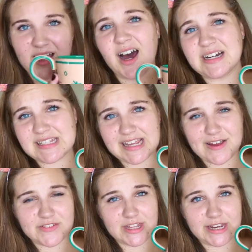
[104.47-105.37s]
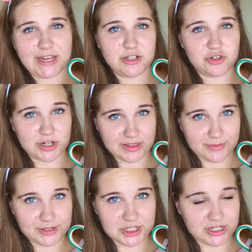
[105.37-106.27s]
Honestly, I feel like I could drink
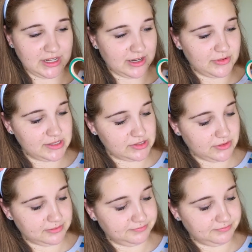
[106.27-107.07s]
that much tea anyway, so.